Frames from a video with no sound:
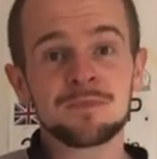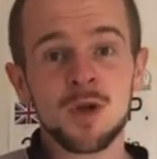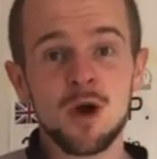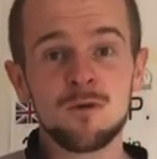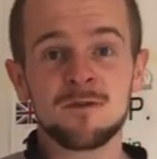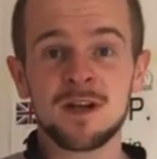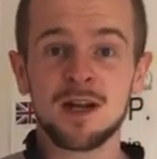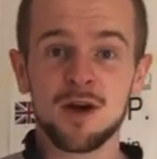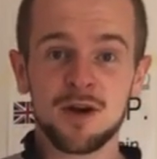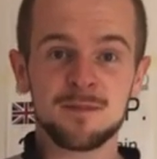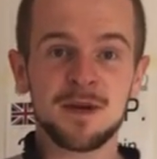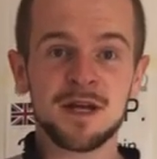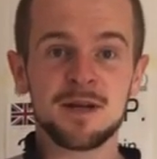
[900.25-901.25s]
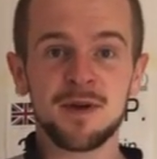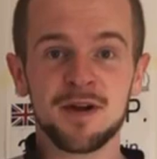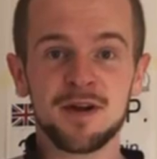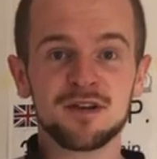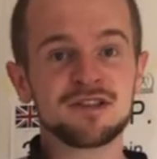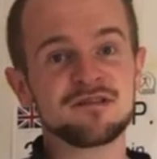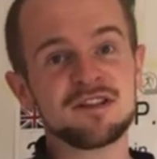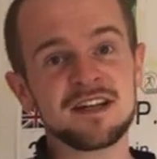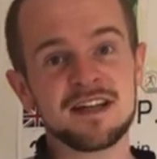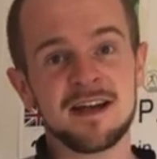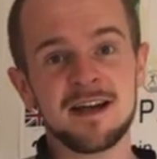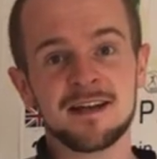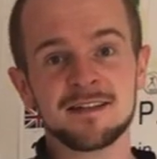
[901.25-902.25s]
hopefully learning a bit archery
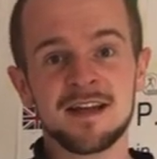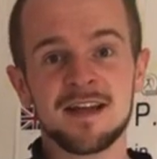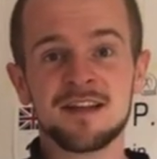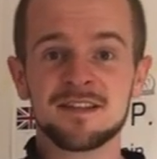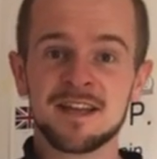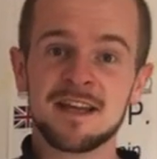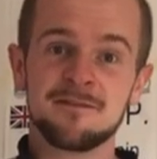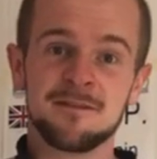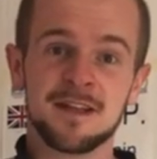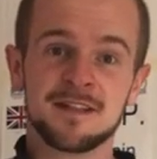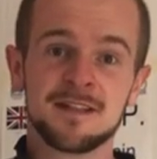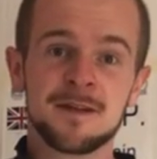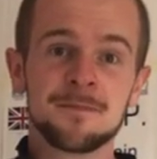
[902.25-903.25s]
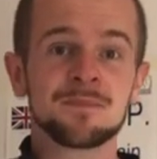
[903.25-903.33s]
and staying fit.